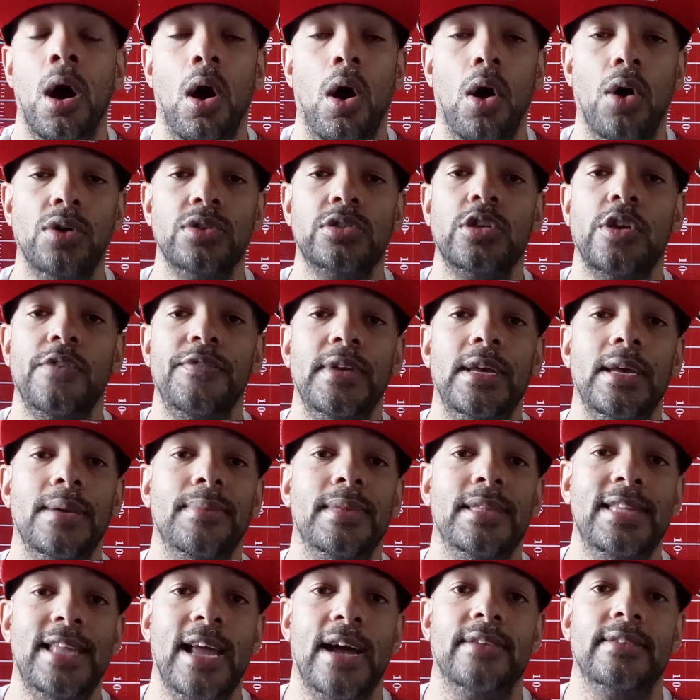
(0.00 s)
Also, if you give
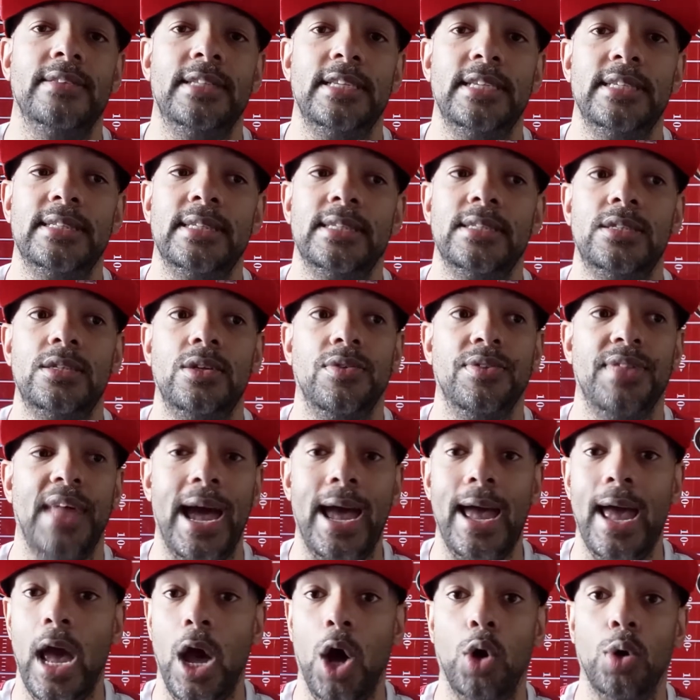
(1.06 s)
them down distance,
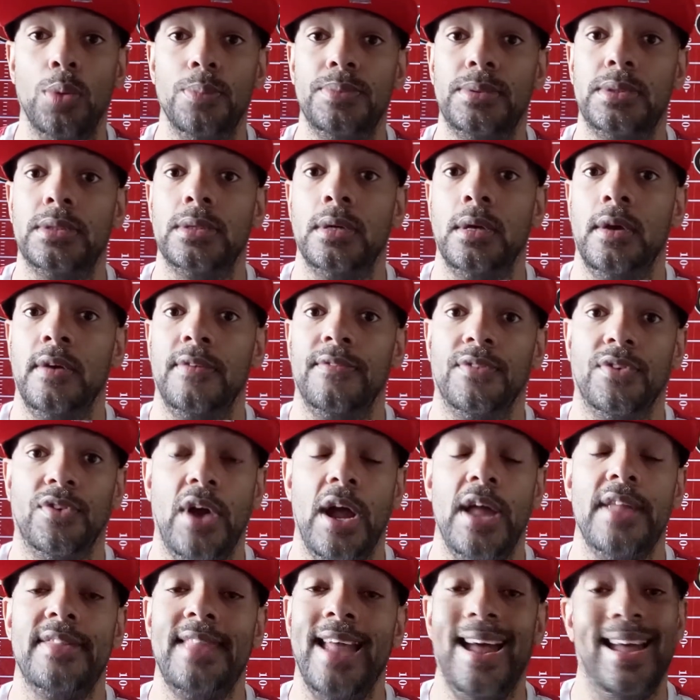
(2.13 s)
that helps
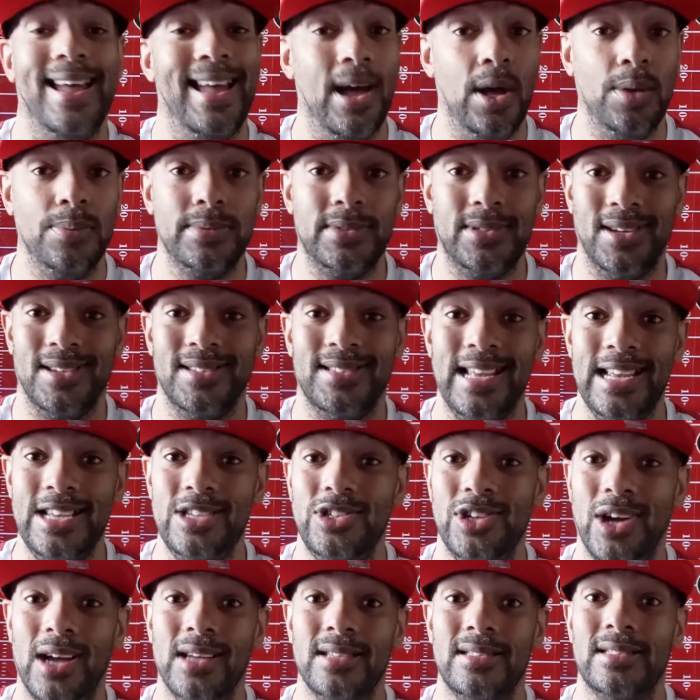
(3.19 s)
Brett, that helps Dante
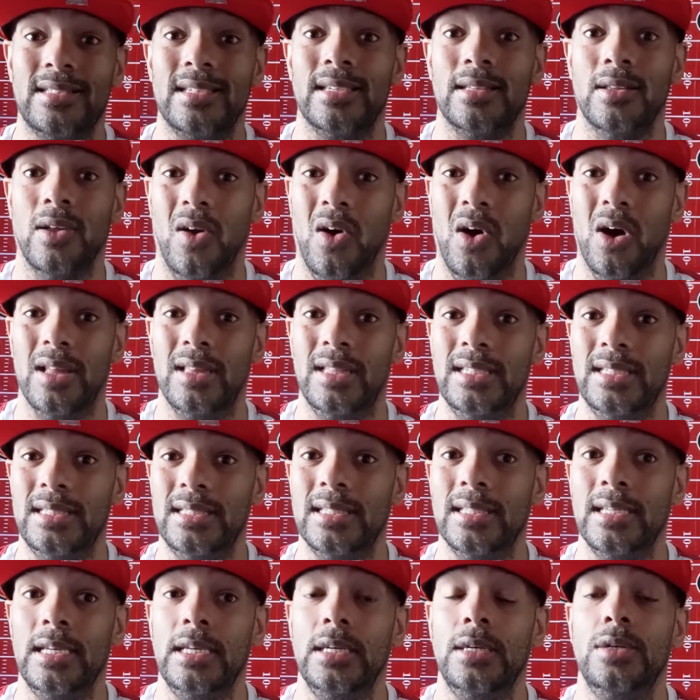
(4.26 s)
Johnson,
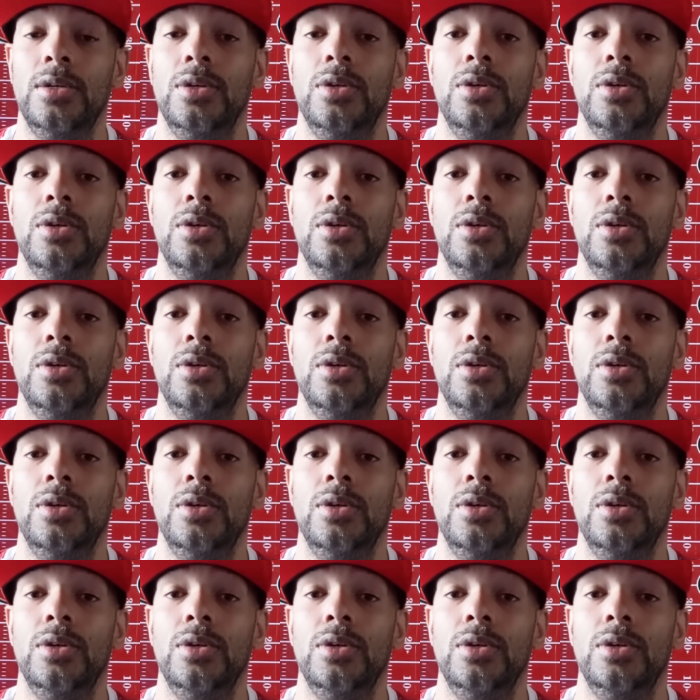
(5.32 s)
honestly.